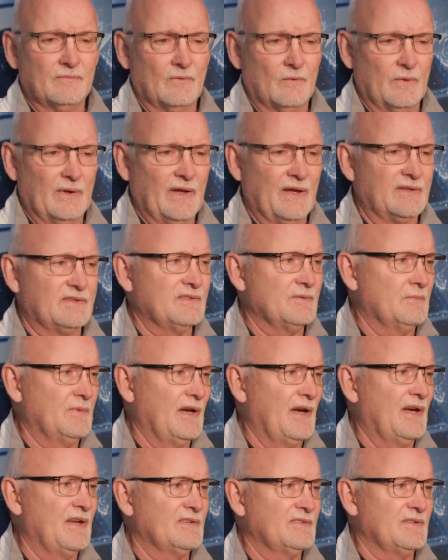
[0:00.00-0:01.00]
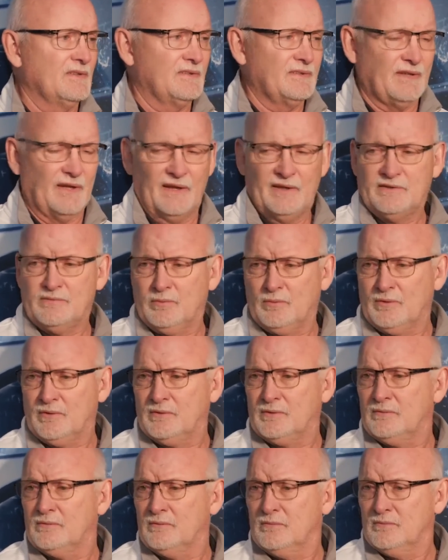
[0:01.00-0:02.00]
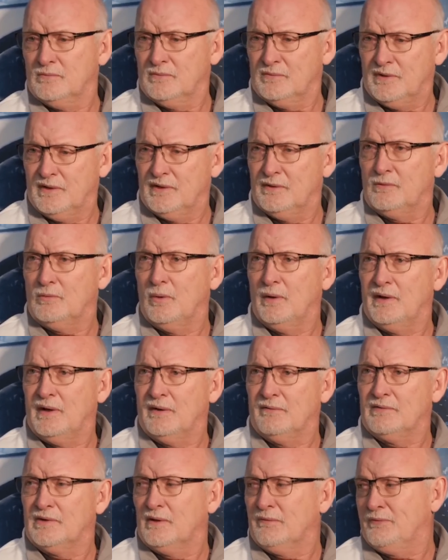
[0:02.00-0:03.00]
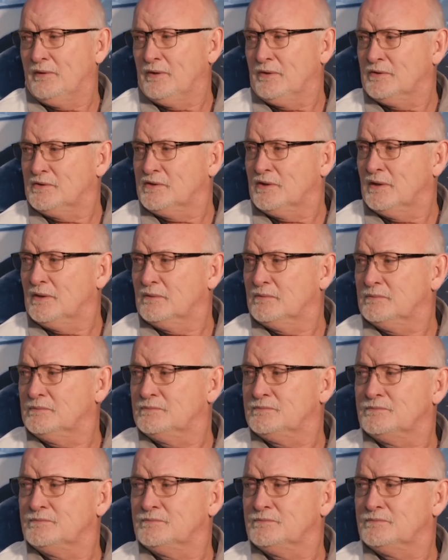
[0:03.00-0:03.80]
we had some guys that tanks didn't quite have enough energy in.